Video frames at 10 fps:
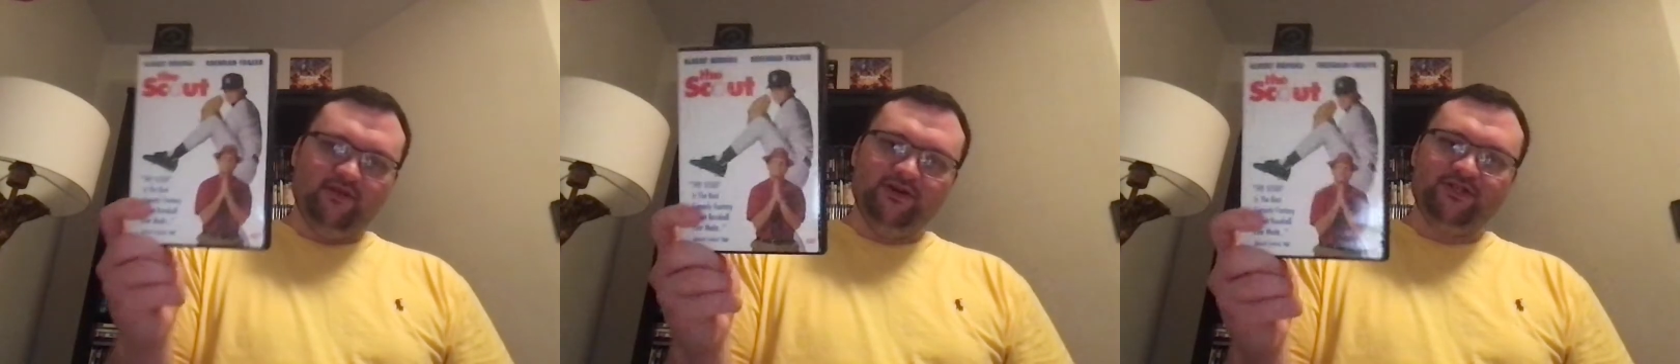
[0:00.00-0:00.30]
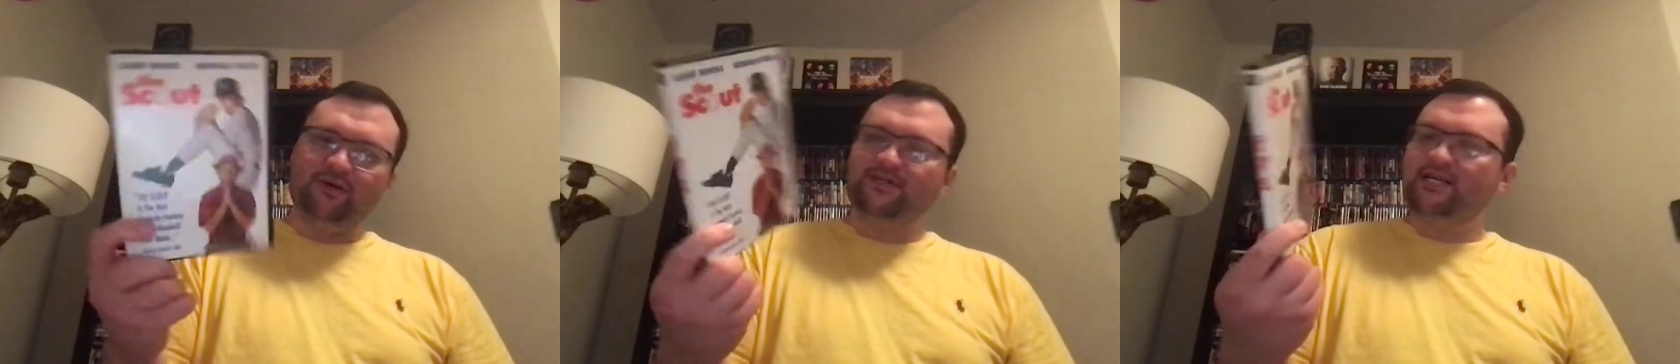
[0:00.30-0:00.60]

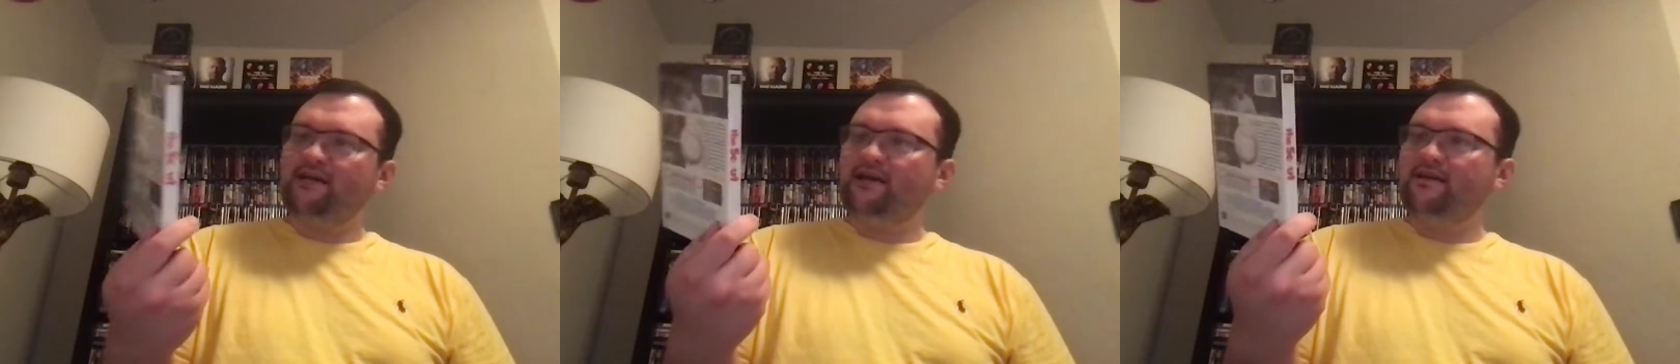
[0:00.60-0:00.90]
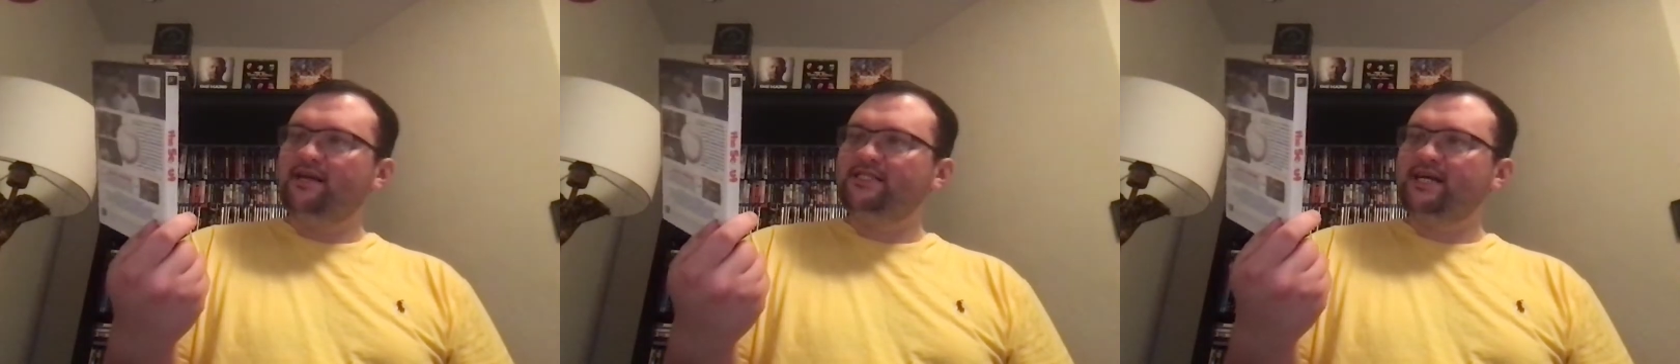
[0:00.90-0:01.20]
So it's
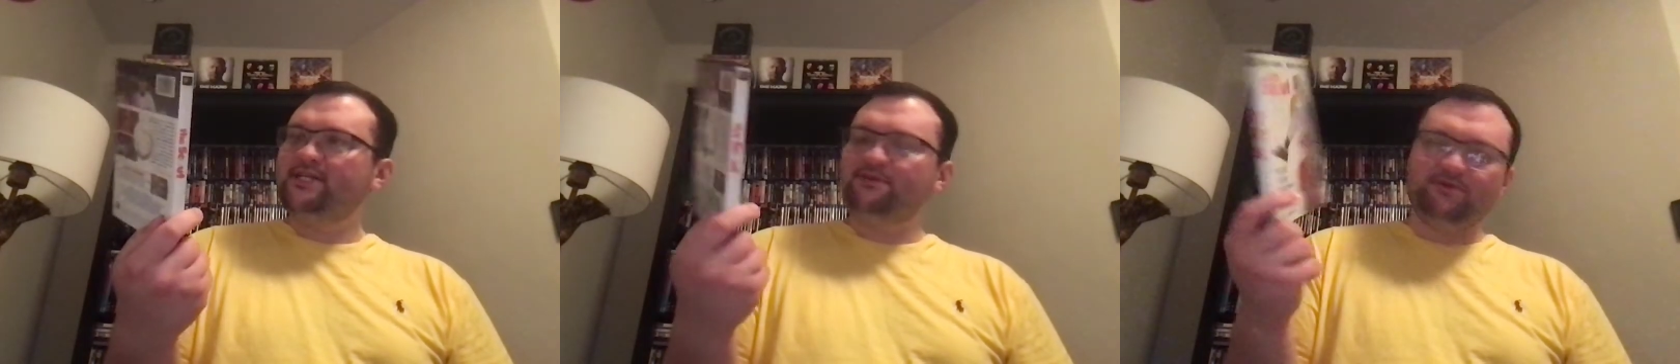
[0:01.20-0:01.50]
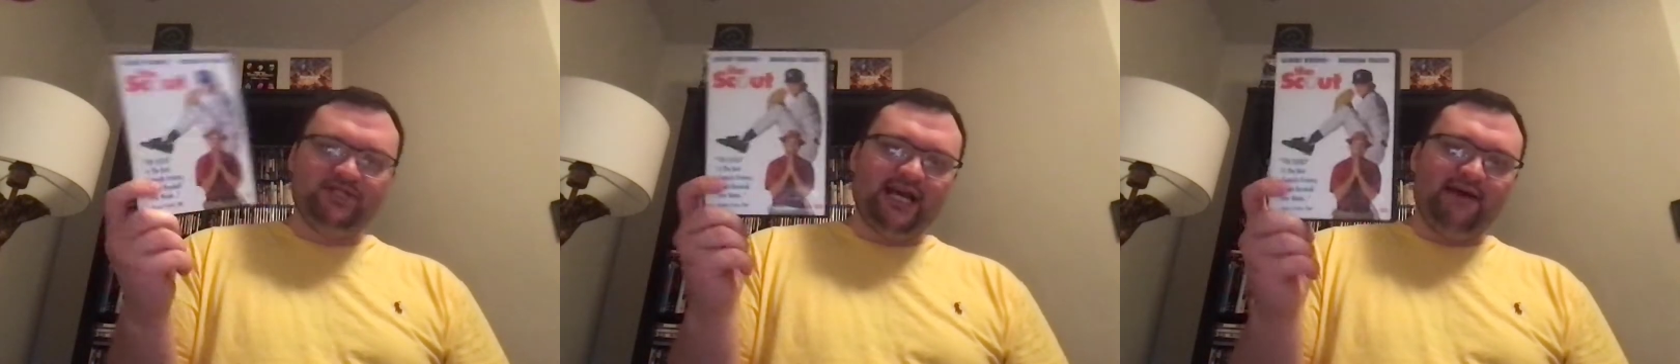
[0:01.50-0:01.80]
and it's got some
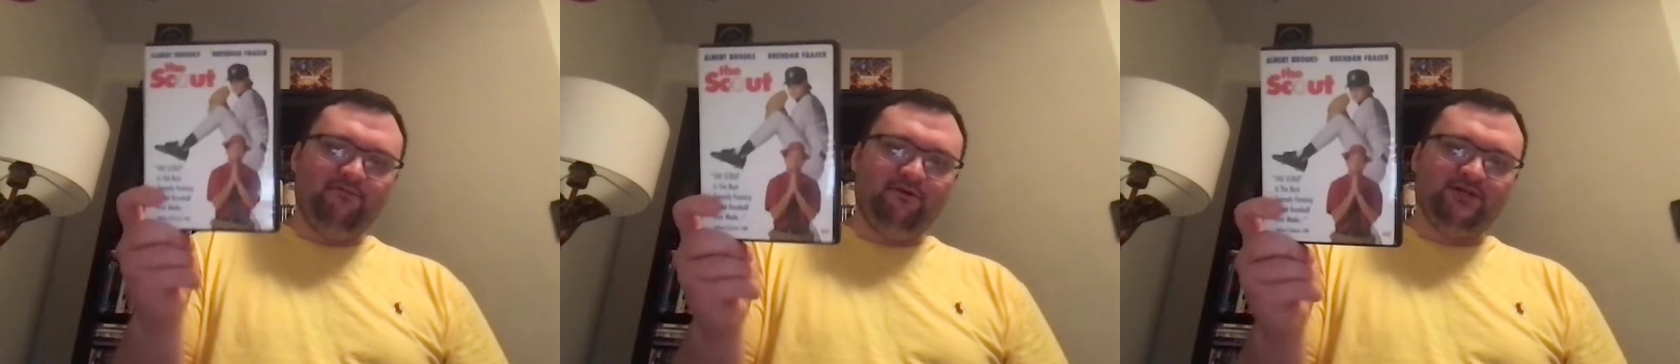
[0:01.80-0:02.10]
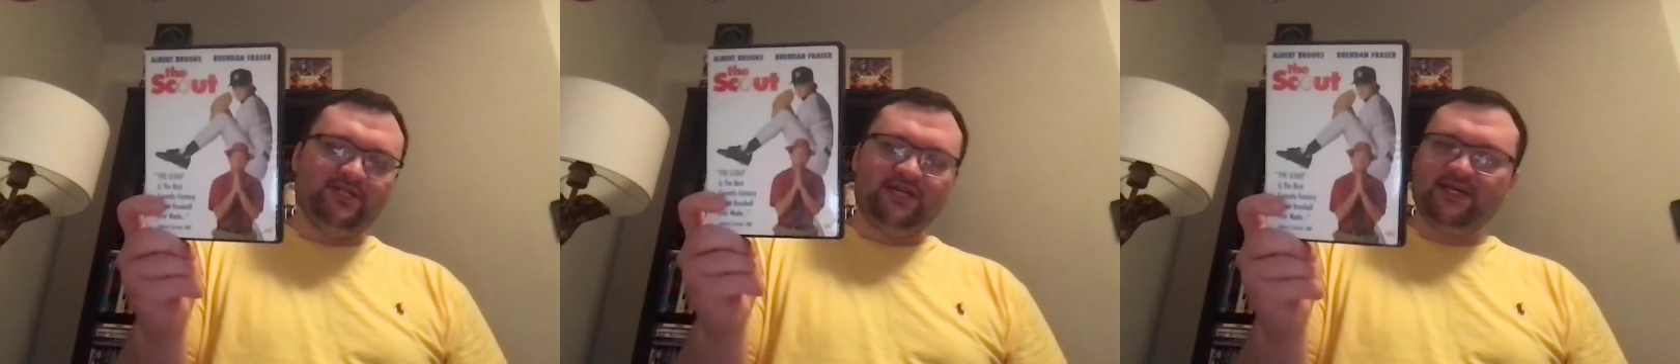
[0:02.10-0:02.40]
sad
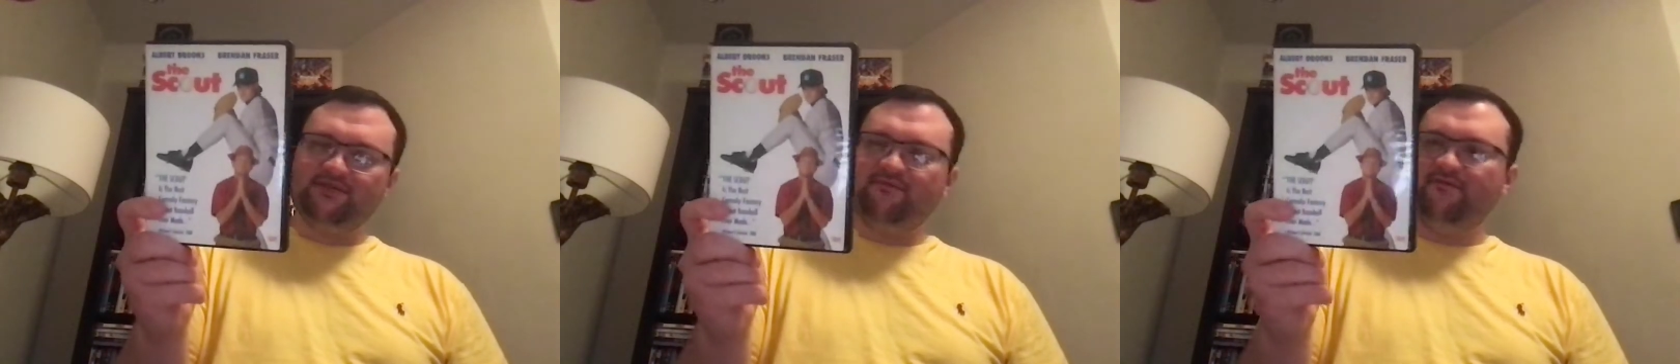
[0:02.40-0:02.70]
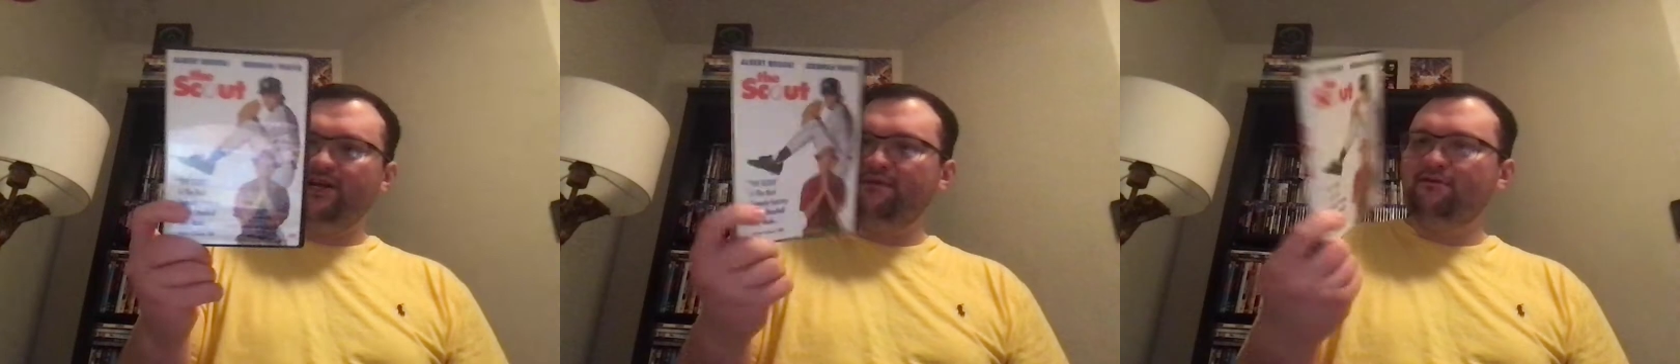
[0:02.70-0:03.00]
moments. It's got some
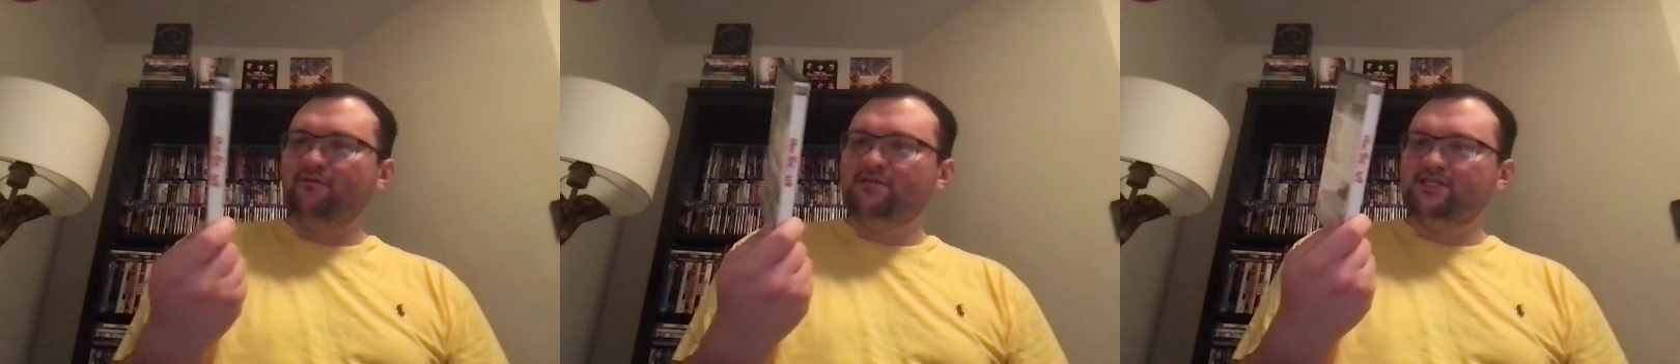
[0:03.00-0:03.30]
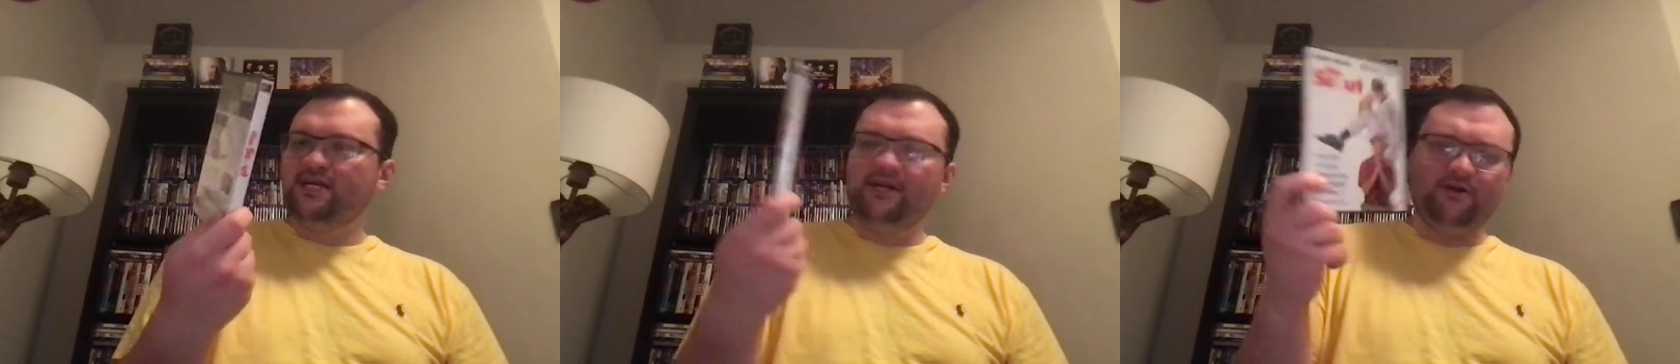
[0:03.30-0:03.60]
funny moments.
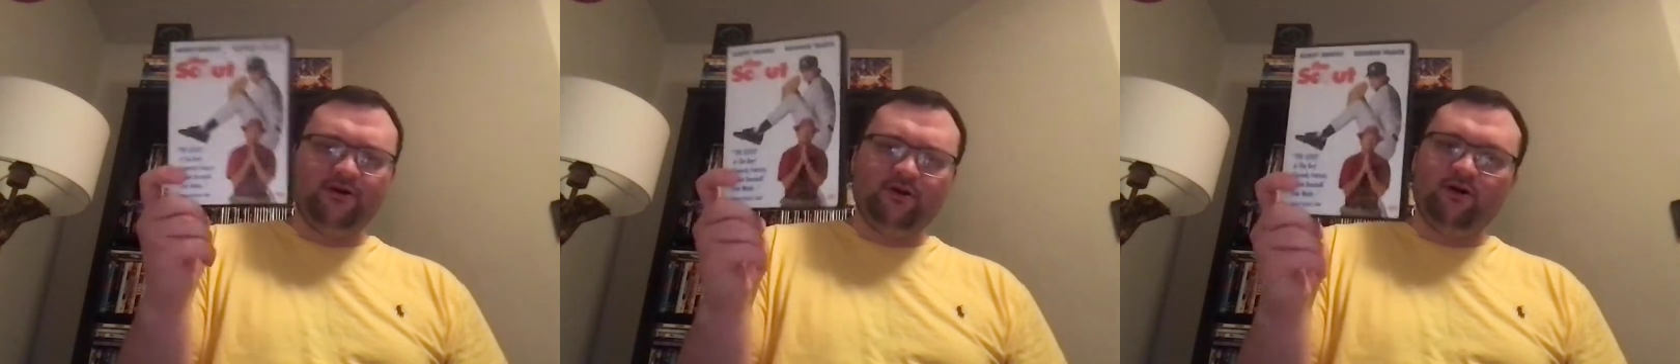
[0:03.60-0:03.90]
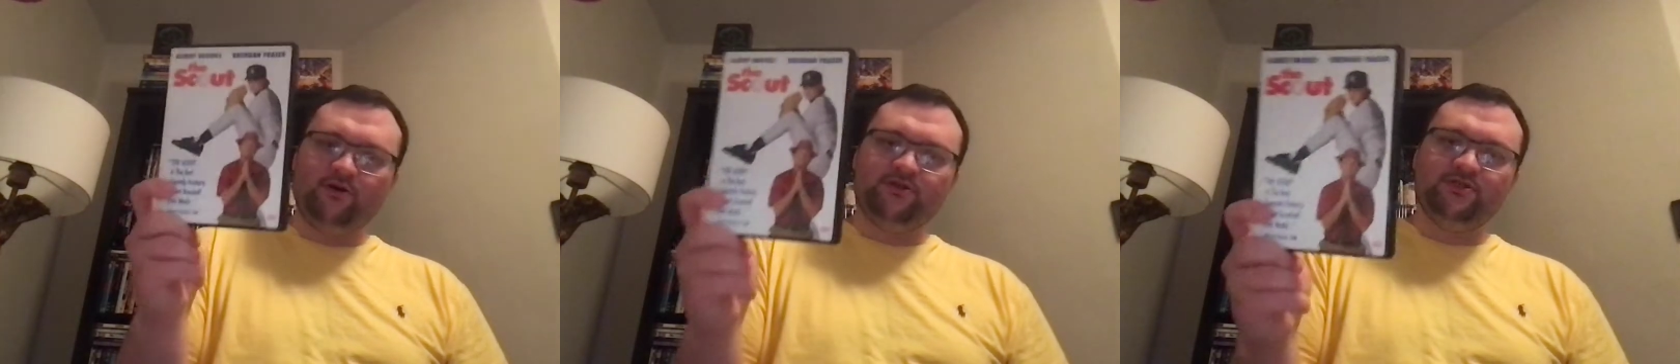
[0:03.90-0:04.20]
It's got a good
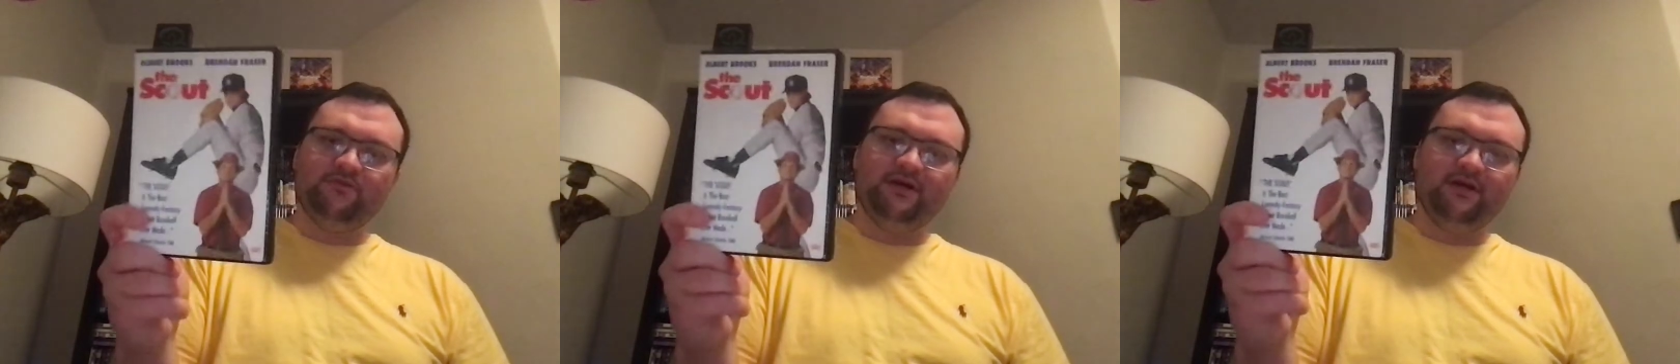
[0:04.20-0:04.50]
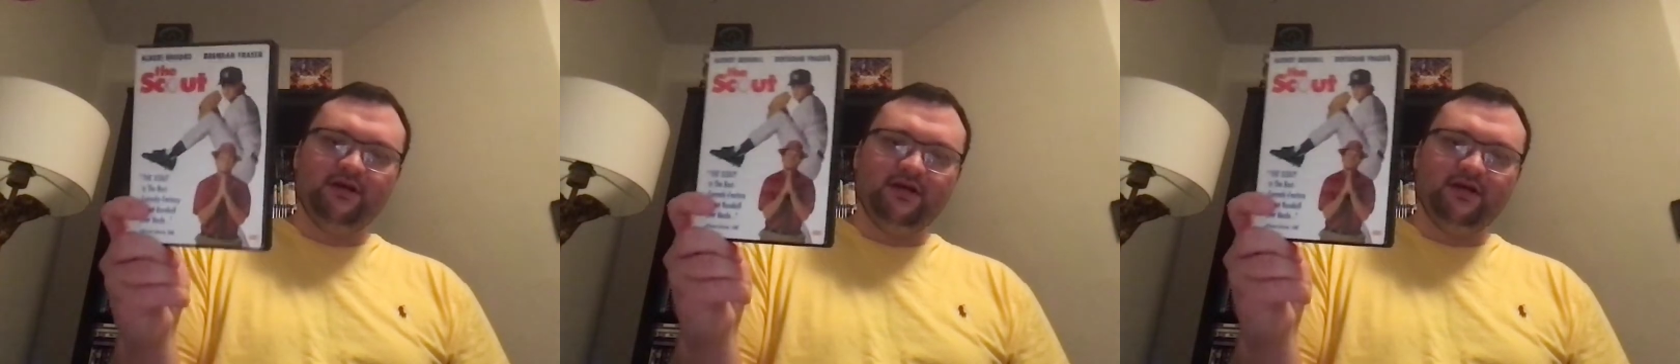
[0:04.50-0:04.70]
heart to it.